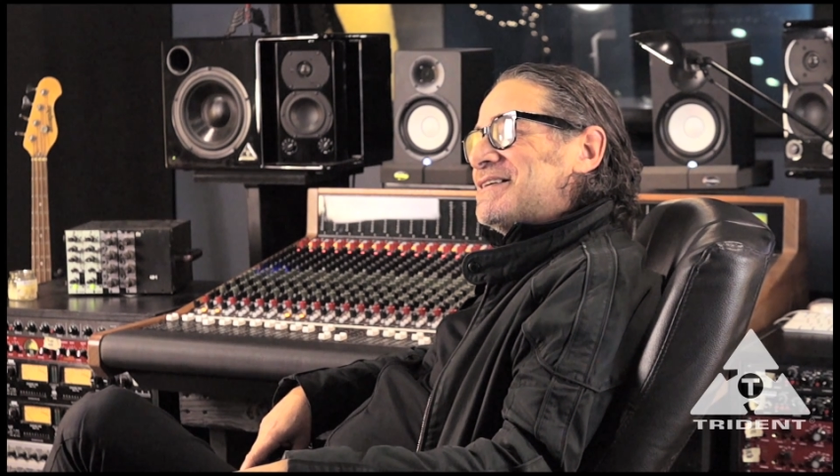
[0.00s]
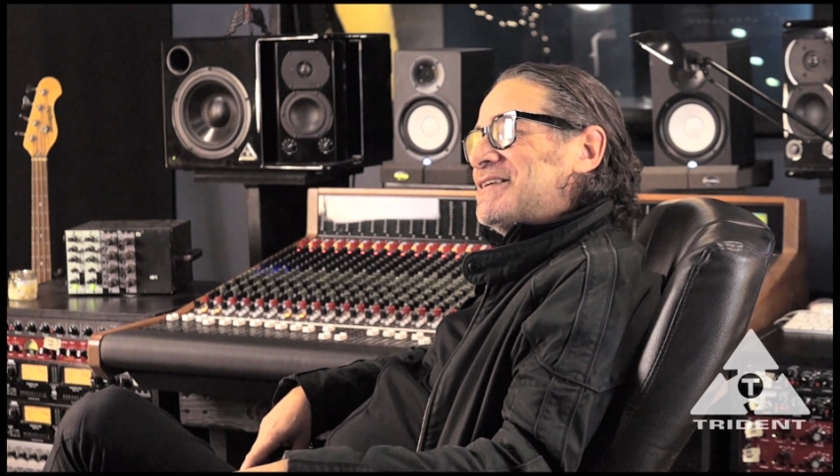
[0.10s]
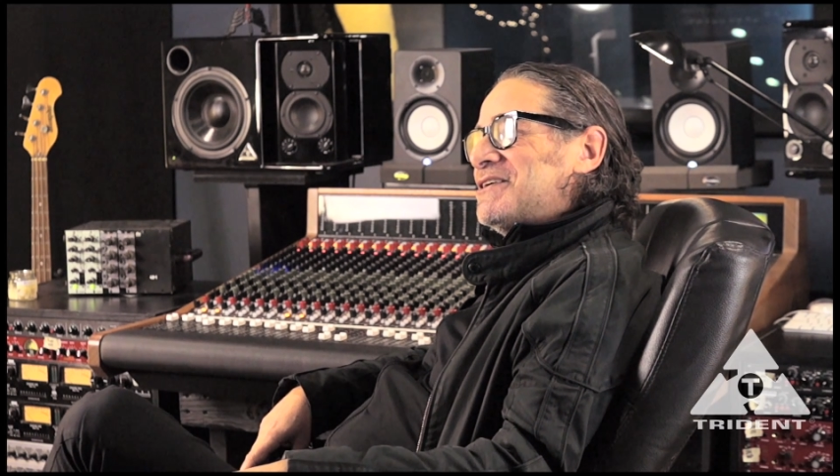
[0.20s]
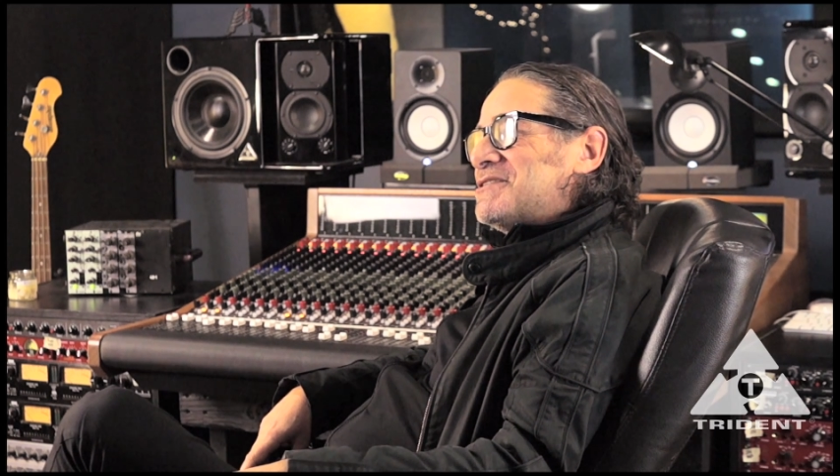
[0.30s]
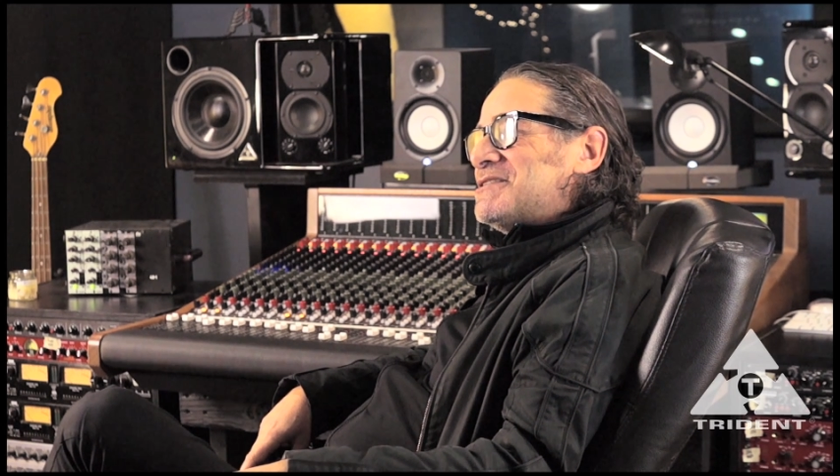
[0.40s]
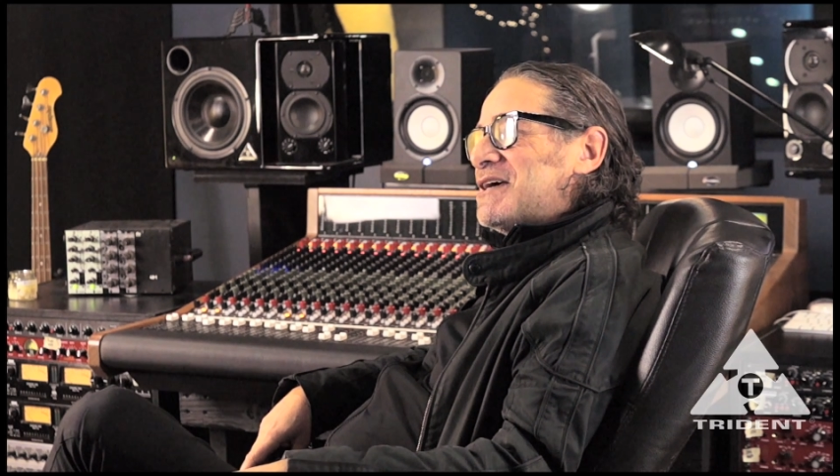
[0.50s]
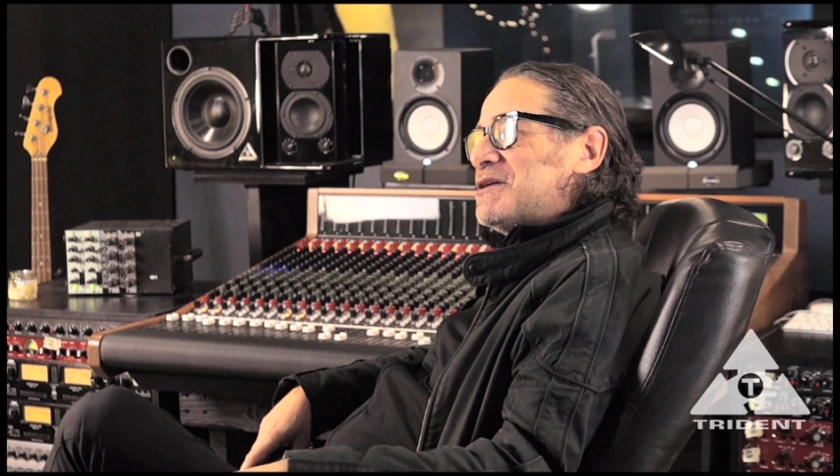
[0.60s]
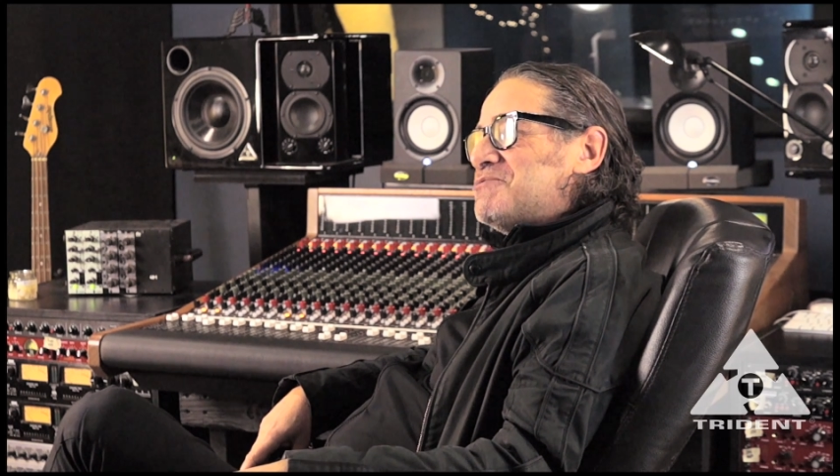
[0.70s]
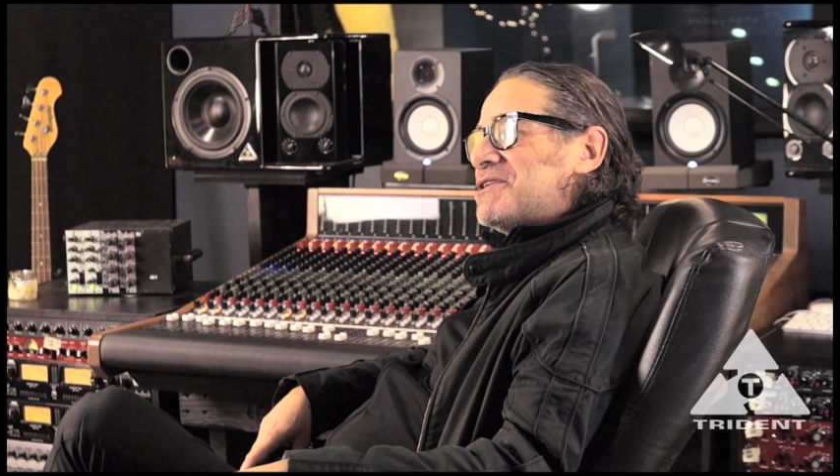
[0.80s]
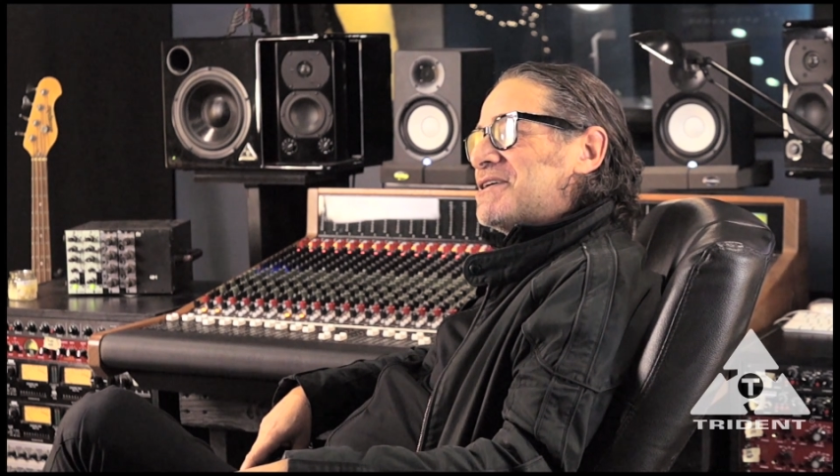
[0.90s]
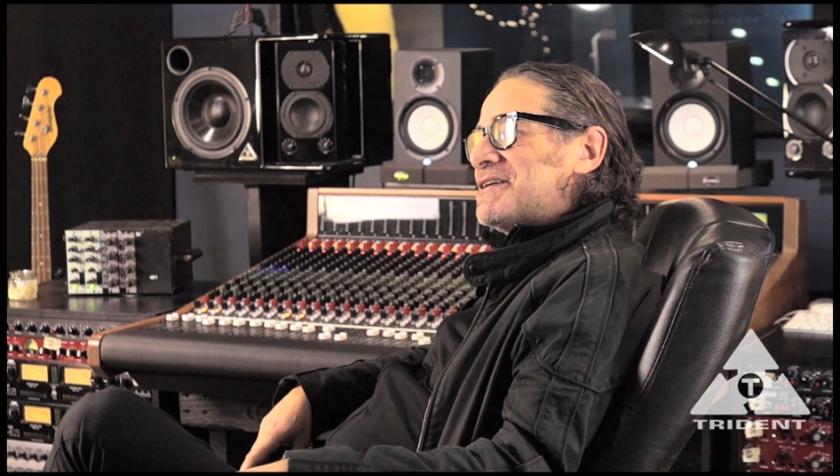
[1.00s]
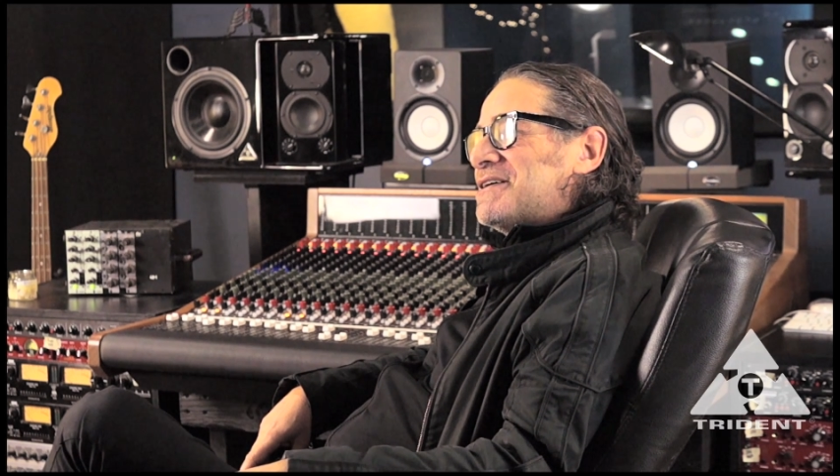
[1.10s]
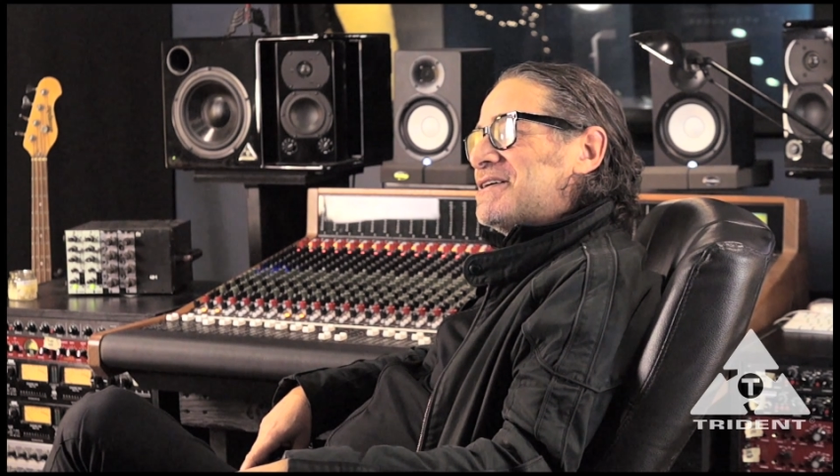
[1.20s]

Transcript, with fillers: you know, to take a break.